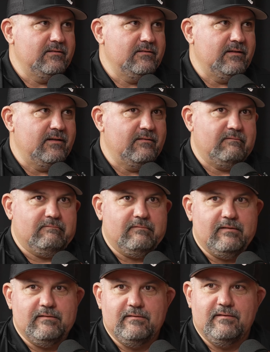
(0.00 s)
you know,
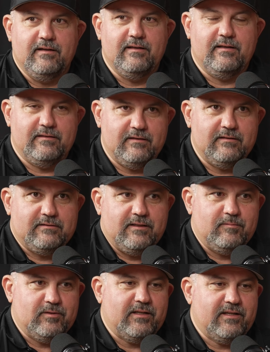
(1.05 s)
it, it, it
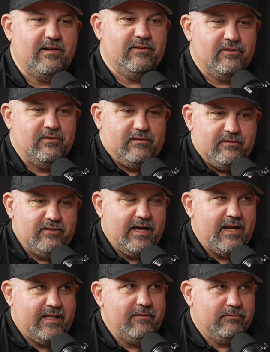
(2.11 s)
seems like, you know, you, you
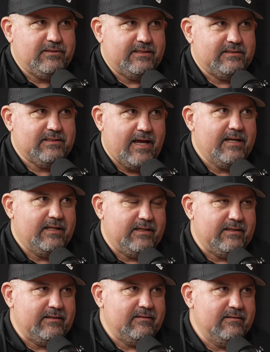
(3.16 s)
got, it was
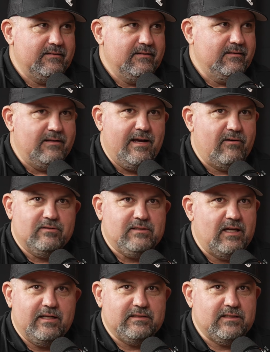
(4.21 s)
exciting. Now it's
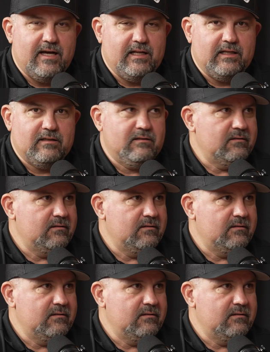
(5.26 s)
not exciting.